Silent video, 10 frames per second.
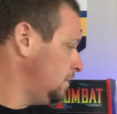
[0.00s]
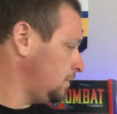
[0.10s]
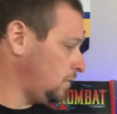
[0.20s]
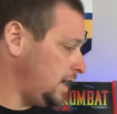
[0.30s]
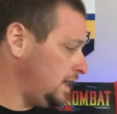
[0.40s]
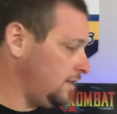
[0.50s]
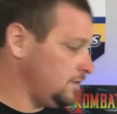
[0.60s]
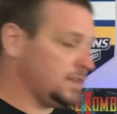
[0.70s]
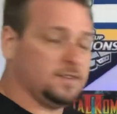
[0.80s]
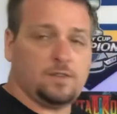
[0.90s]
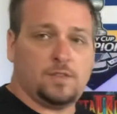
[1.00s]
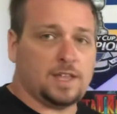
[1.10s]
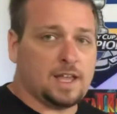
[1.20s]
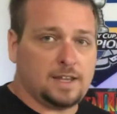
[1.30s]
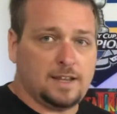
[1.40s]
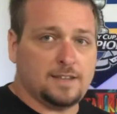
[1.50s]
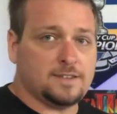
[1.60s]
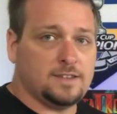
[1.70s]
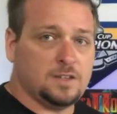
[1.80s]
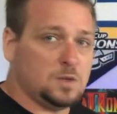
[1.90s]
But for right now, it does everything I need it to
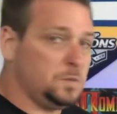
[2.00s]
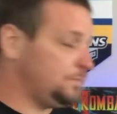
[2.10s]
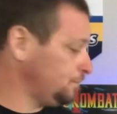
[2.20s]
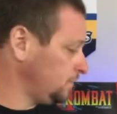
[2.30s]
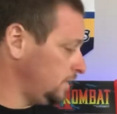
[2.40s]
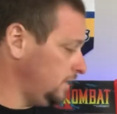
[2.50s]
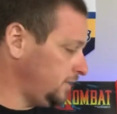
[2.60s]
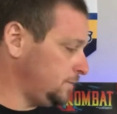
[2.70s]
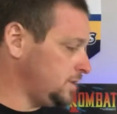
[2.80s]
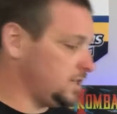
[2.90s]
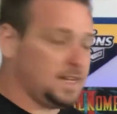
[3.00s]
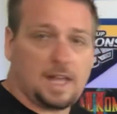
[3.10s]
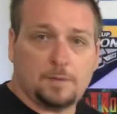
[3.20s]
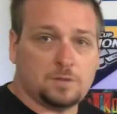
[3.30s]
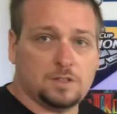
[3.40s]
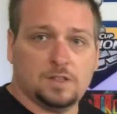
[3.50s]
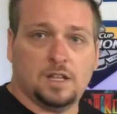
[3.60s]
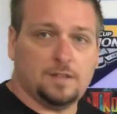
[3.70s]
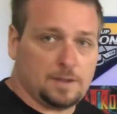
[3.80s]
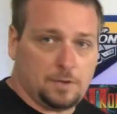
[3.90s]
do. This machine I absolutely
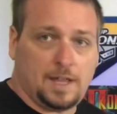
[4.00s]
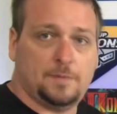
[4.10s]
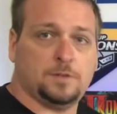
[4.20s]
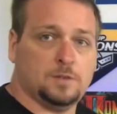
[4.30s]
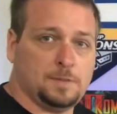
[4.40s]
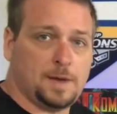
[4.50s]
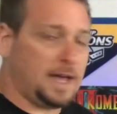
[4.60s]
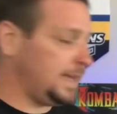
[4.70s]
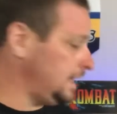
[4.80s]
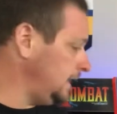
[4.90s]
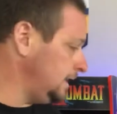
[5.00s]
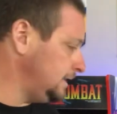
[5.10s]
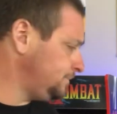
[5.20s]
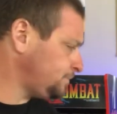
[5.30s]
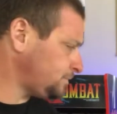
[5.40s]
love. I would absolutely buy again.